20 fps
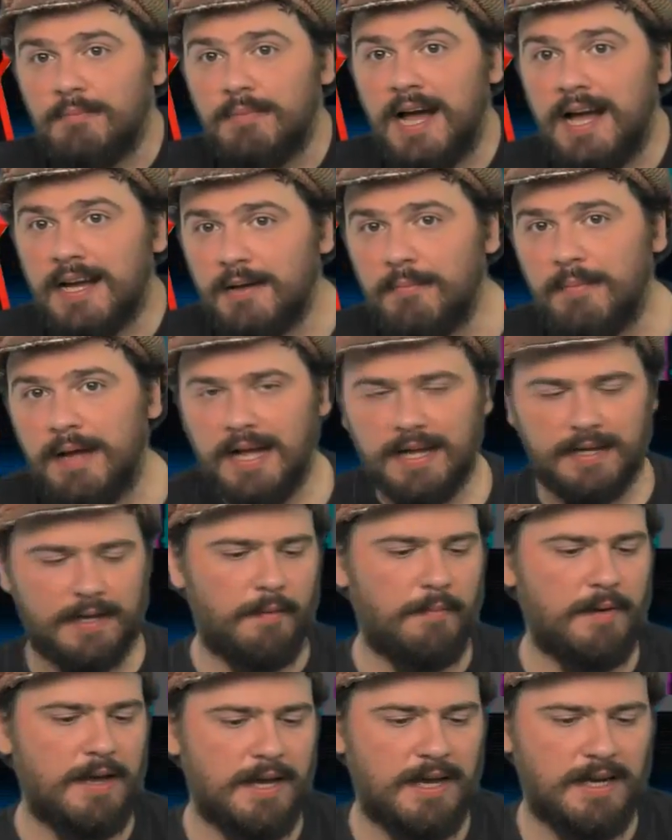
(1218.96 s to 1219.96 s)
I
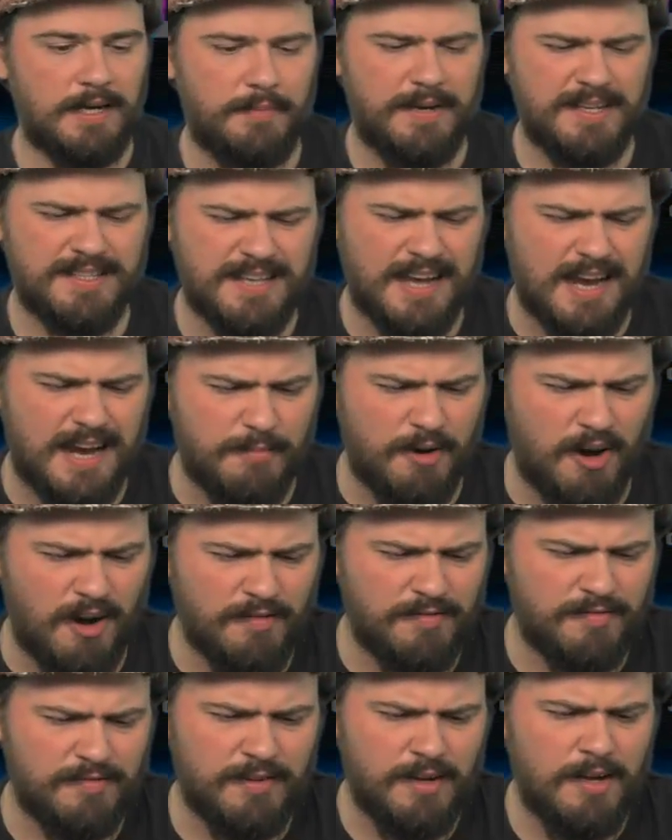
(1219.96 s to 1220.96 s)
had a bit of time
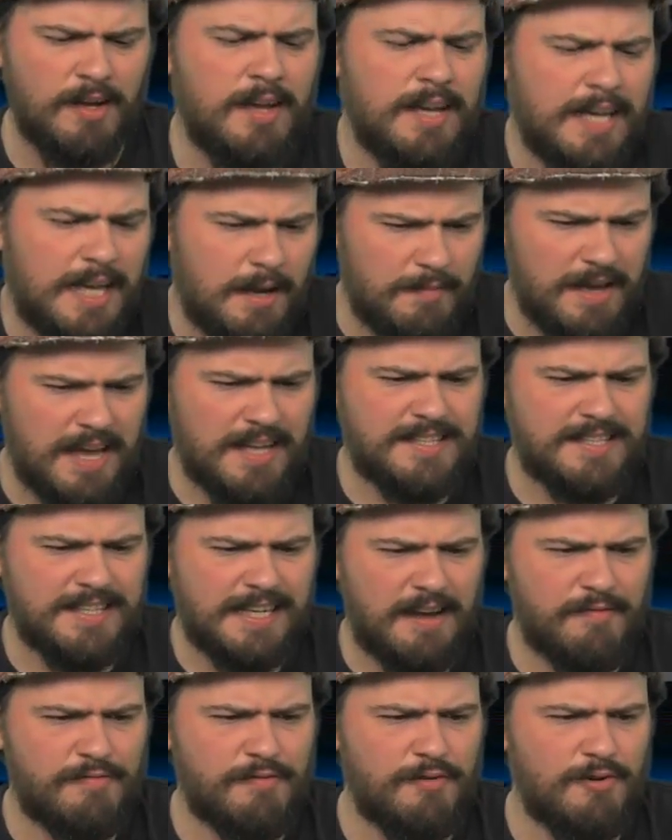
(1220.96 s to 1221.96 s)
off. Get my head
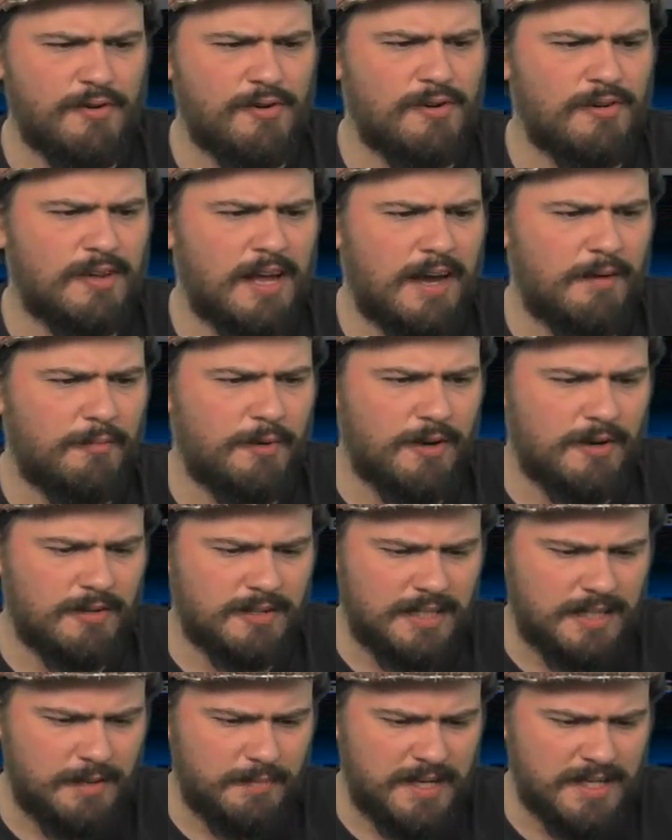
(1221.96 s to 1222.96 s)
together and all that. We all
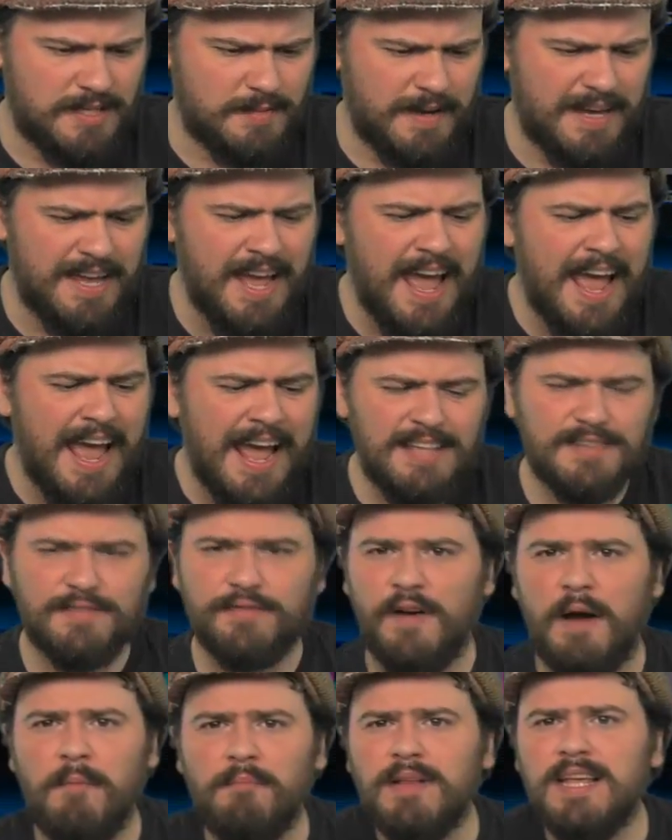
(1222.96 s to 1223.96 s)
need a bit of space. It's
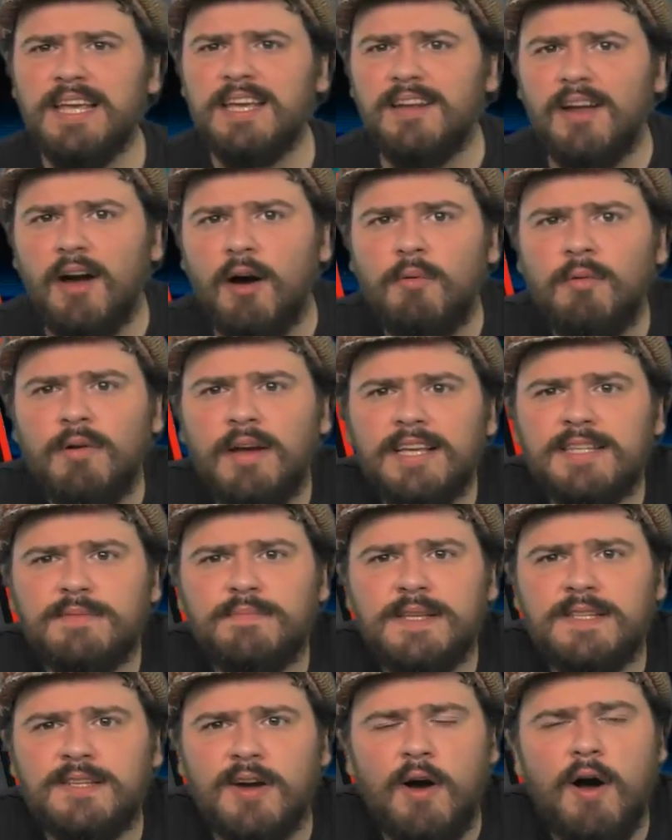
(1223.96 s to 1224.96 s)
family, you know. It's
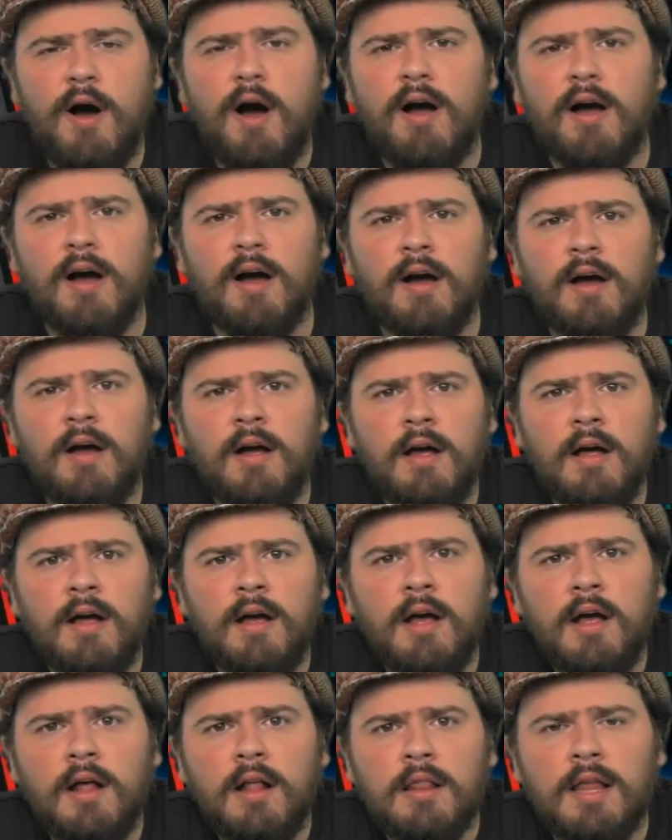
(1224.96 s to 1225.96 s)
me daughter.
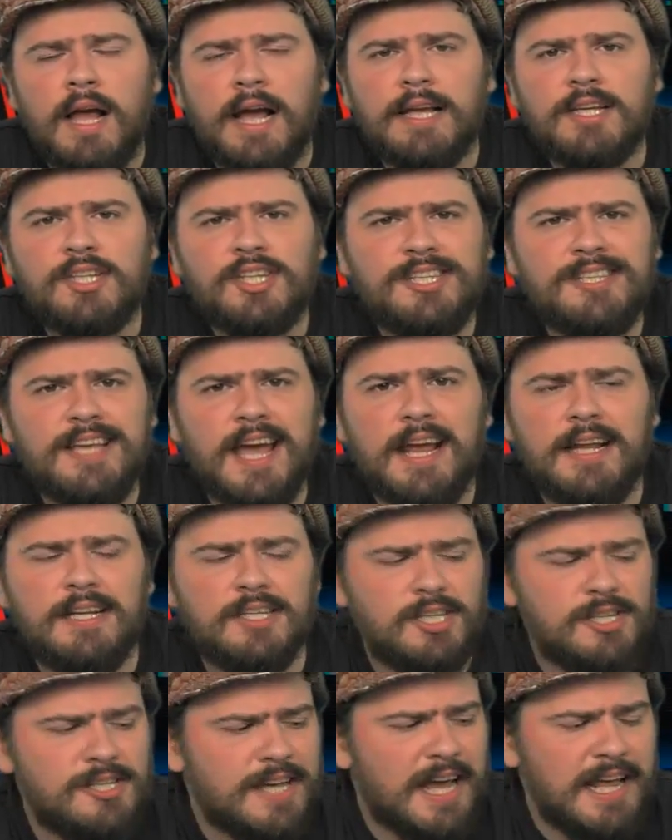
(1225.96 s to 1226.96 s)
Like she's getting
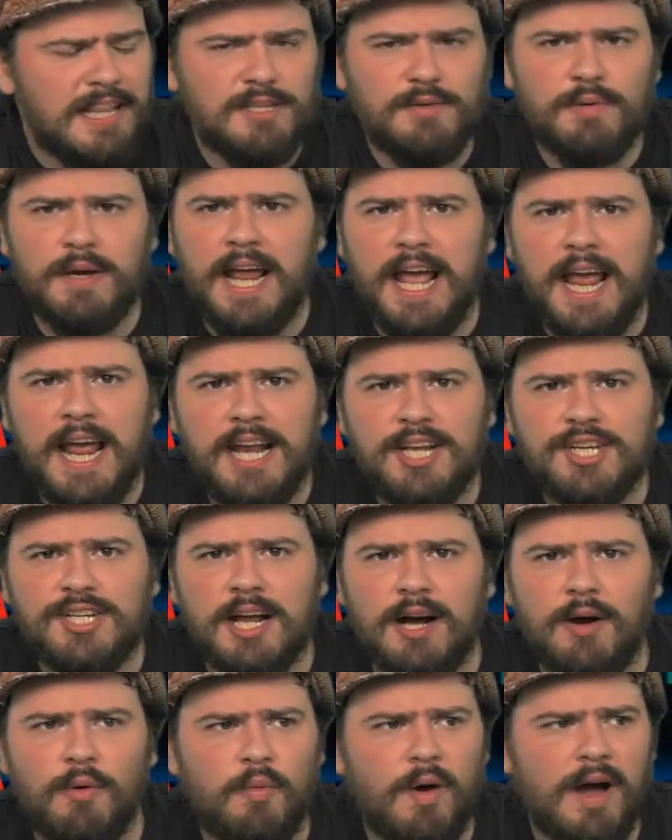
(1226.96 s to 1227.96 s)
to an age
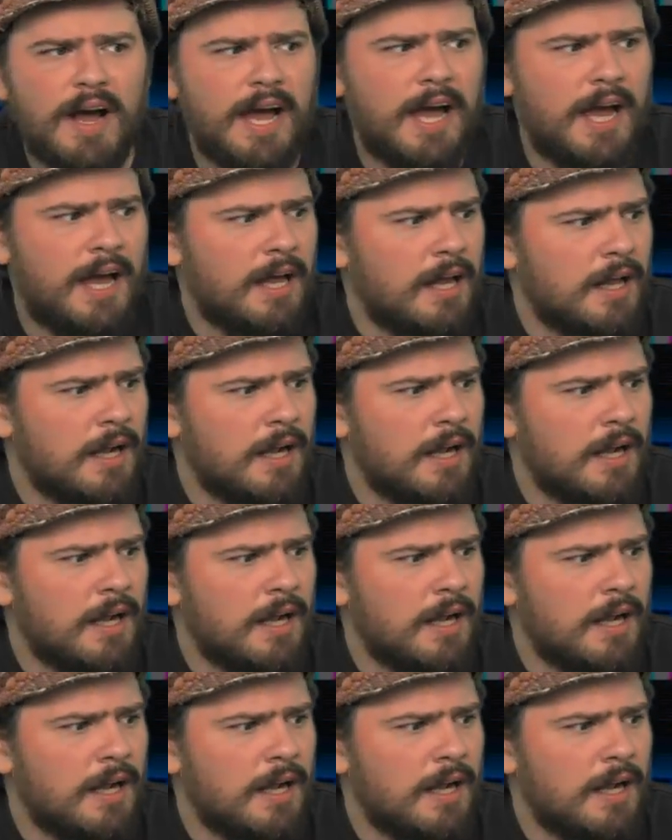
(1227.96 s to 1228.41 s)
now where